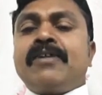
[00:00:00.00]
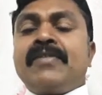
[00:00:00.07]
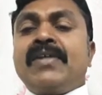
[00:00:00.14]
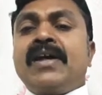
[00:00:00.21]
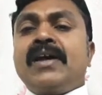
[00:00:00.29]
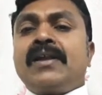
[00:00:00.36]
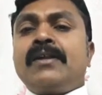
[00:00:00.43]

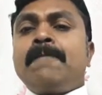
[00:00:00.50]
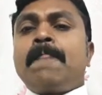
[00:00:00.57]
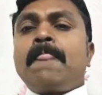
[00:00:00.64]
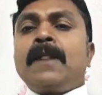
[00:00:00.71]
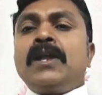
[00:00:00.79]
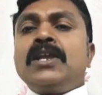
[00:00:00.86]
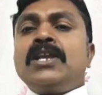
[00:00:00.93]
whether
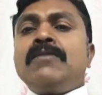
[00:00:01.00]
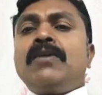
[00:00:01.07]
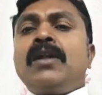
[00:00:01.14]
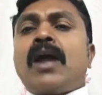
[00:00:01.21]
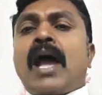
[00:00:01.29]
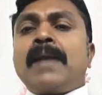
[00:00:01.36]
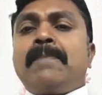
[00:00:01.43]

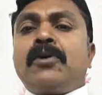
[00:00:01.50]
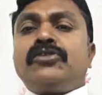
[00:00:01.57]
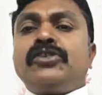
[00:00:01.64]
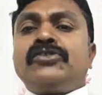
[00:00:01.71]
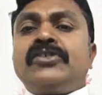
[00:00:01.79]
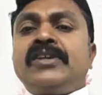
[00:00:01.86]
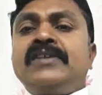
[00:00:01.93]
your
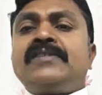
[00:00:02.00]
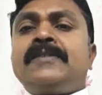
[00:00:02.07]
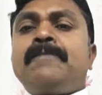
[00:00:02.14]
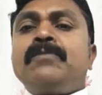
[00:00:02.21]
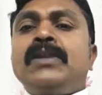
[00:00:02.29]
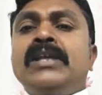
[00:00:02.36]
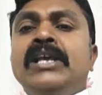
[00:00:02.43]

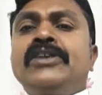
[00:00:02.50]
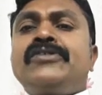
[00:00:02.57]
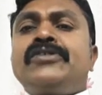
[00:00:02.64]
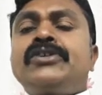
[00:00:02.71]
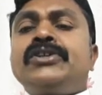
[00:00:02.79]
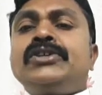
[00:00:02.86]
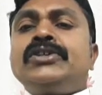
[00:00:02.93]
hypothesis
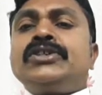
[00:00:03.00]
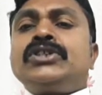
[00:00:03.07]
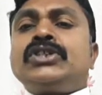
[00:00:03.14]
is